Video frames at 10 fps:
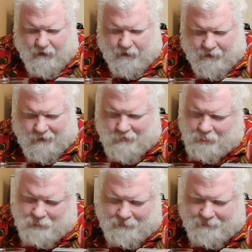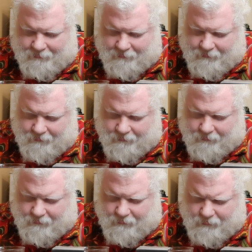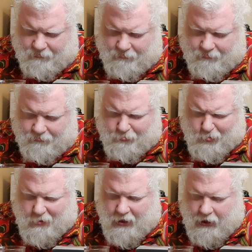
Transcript: [no speech]